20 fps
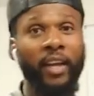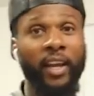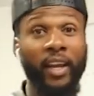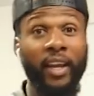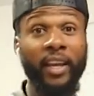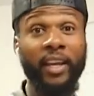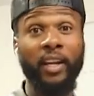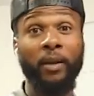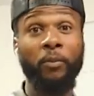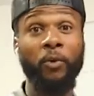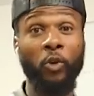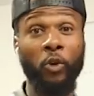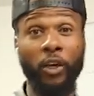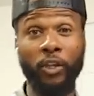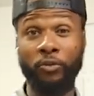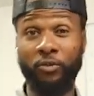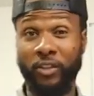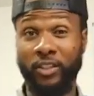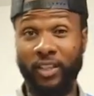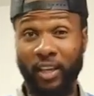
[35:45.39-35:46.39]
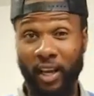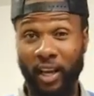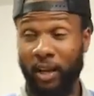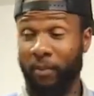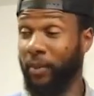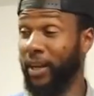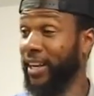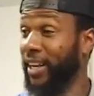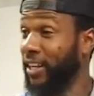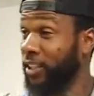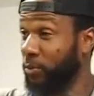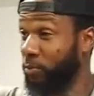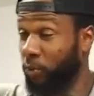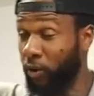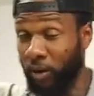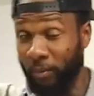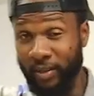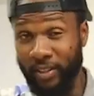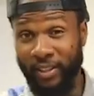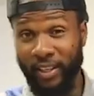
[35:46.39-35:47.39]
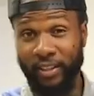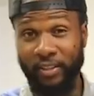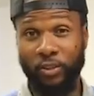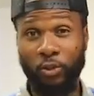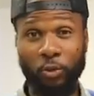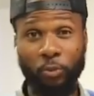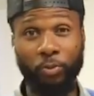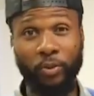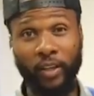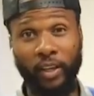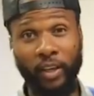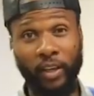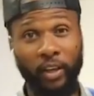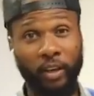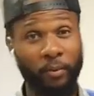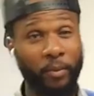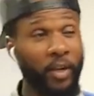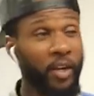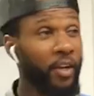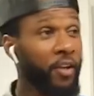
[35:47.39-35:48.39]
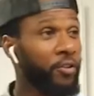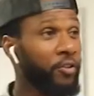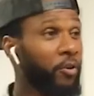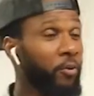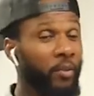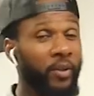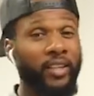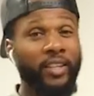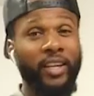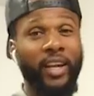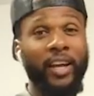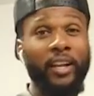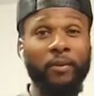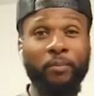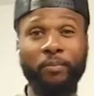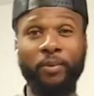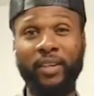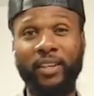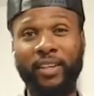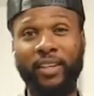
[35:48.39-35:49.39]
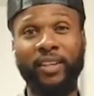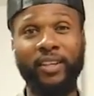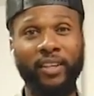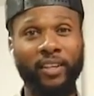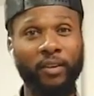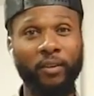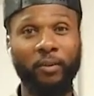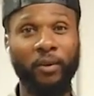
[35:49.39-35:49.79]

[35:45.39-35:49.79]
And I'm crunched for time. My next appointment's at 2 p.m., so we gotta be,